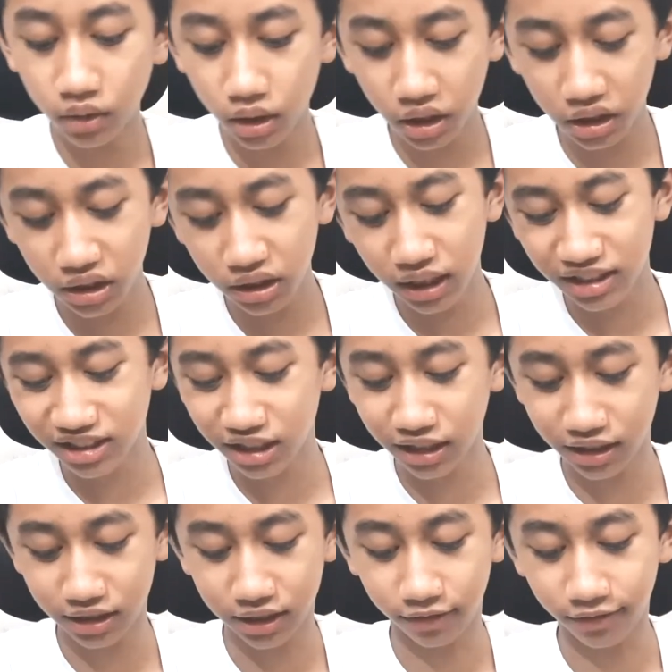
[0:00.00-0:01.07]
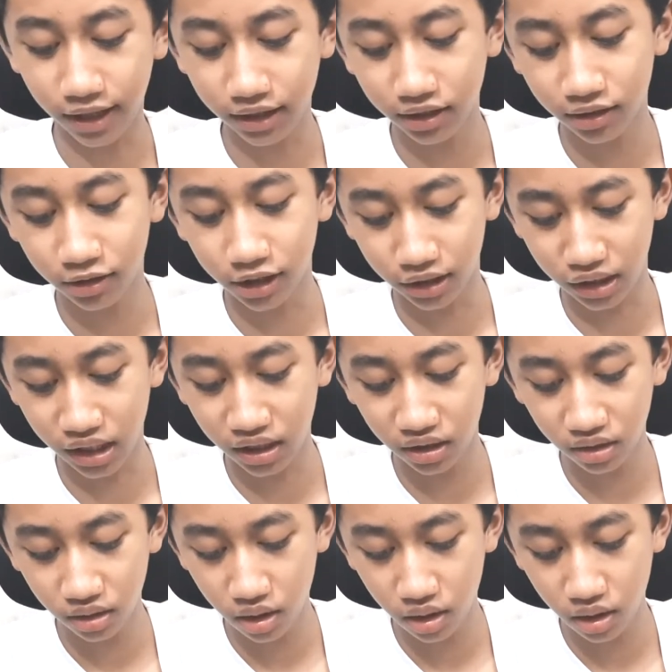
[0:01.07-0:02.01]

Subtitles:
Okay, next thing is the fat again.